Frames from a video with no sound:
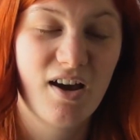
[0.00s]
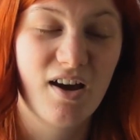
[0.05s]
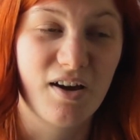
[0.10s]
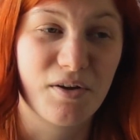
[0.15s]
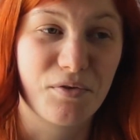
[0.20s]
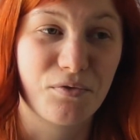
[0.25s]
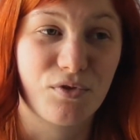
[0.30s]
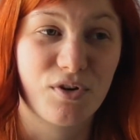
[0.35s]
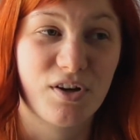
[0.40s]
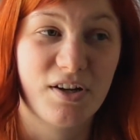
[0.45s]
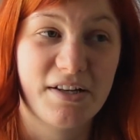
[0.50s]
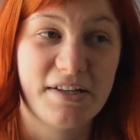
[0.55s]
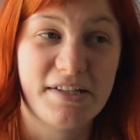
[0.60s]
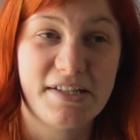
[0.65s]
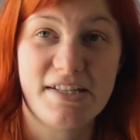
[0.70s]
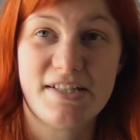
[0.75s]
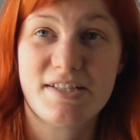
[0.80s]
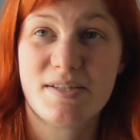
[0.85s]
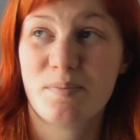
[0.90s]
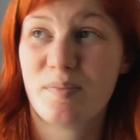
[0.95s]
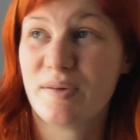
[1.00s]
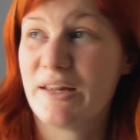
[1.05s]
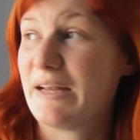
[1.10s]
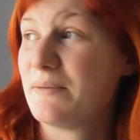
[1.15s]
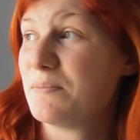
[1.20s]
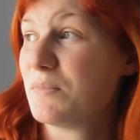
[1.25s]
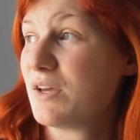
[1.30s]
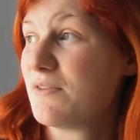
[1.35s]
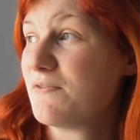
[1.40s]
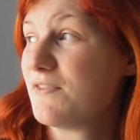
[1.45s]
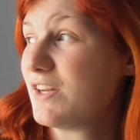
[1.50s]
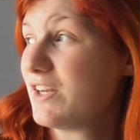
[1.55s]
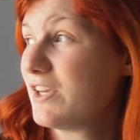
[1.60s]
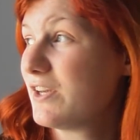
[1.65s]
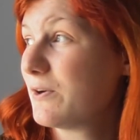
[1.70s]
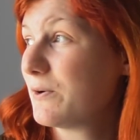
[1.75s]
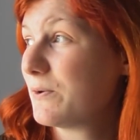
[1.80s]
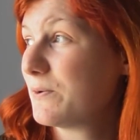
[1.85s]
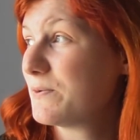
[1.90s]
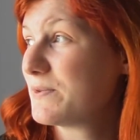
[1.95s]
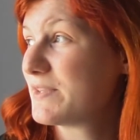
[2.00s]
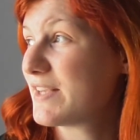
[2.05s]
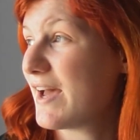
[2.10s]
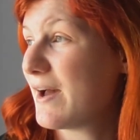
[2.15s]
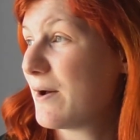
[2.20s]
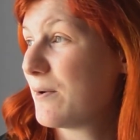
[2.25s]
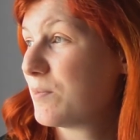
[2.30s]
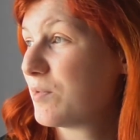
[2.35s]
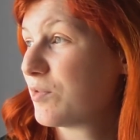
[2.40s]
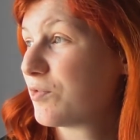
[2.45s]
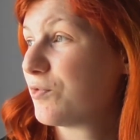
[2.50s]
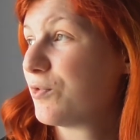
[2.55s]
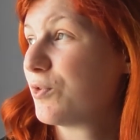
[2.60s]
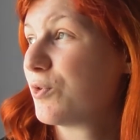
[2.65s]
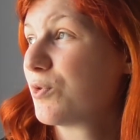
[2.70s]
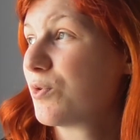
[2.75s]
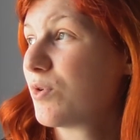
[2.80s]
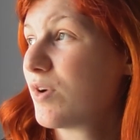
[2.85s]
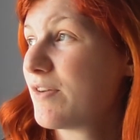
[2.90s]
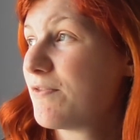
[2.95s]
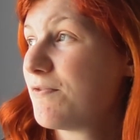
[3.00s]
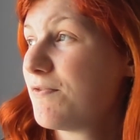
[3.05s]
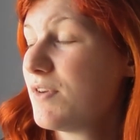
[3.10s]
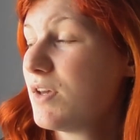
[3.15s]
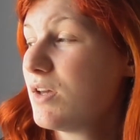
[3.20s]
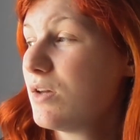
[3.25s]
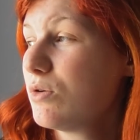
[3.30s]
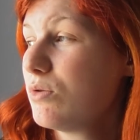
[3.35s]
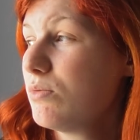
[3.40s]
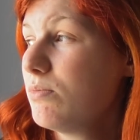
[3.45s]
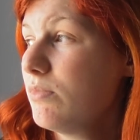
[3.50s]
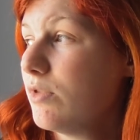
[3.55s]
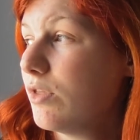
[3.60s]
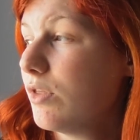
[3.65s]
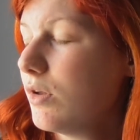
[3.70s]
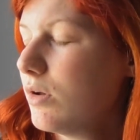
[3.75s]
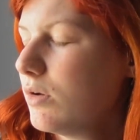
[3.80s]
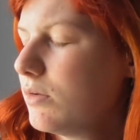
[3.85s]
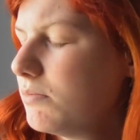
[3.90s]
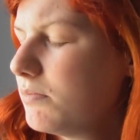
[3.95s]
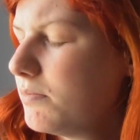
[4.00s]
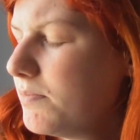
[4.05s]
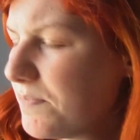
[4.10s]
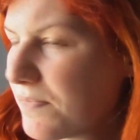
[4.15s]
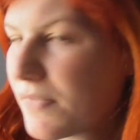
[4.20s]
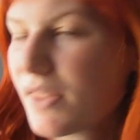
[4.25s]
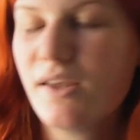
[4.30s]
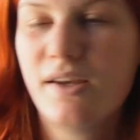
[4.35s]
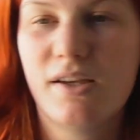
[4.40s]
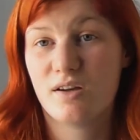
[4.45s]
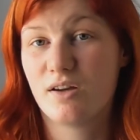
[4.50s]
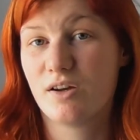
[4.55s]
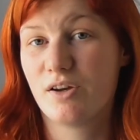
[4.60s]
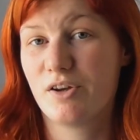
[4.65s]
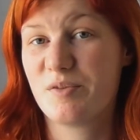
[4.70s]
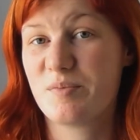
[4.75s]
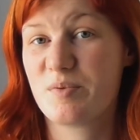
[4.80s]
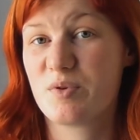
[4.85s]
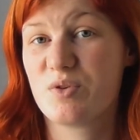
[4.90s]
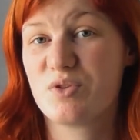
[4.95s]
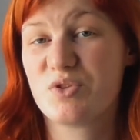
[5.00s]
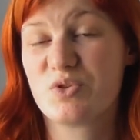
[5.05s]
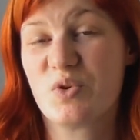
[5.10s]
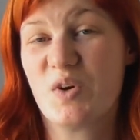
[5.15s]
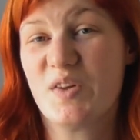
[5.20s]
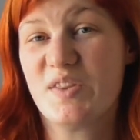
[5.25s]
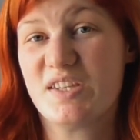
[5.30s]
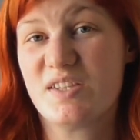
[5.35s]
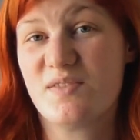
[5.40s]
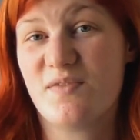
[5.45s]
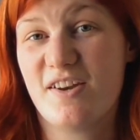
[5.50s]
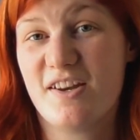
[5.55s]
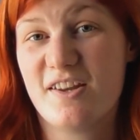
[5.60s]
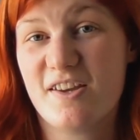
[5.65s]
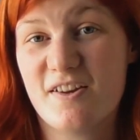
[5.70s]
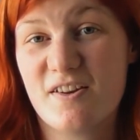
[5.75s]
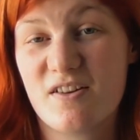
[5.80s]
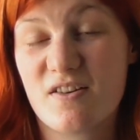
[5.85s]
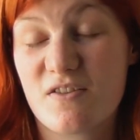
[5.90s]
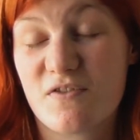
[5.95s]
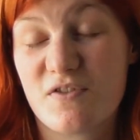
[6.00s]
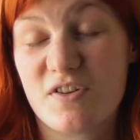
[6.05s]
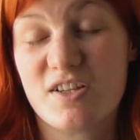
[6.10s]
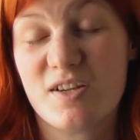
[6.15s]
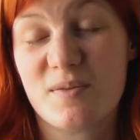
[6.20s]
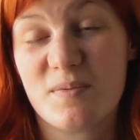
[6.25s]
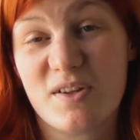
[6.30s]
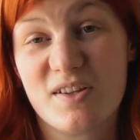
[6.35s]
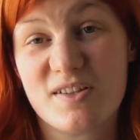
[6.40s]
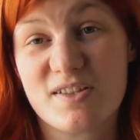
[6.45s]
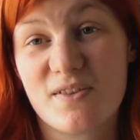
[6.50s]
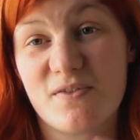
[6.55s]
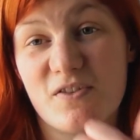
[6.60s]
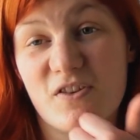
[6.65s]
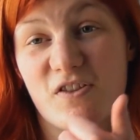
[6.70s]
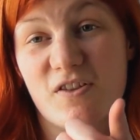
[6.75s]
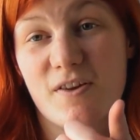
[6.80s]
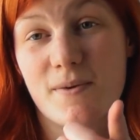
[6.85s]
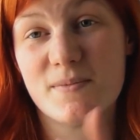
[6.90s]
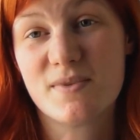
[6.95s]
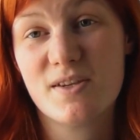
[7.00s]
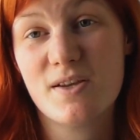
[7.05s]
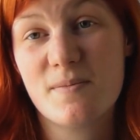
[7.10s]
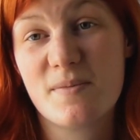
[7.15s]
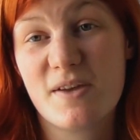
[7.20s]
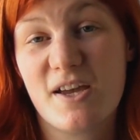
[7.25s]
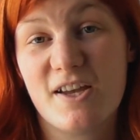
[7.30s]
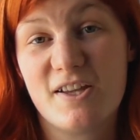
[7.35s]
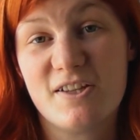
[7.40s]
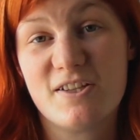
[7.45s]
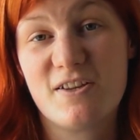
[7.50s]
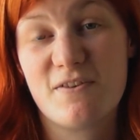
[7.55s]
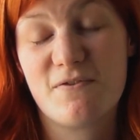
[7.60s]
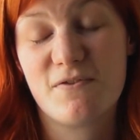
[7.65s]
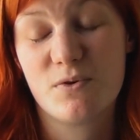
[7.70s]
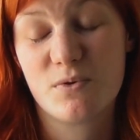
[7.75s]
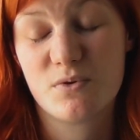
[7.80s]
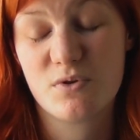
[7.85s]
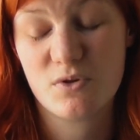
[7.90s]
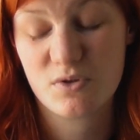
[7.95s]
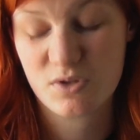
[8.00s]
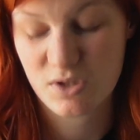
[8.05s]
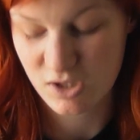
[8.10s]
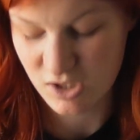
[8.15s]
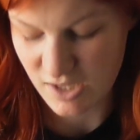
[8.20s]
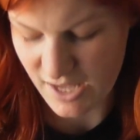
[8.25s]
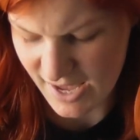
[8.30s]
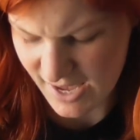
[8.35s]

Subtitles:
I really need to plan my videos out before I film them. Hope you enjoyed this video. If you did, please give it a thumbs up, and if you're new to this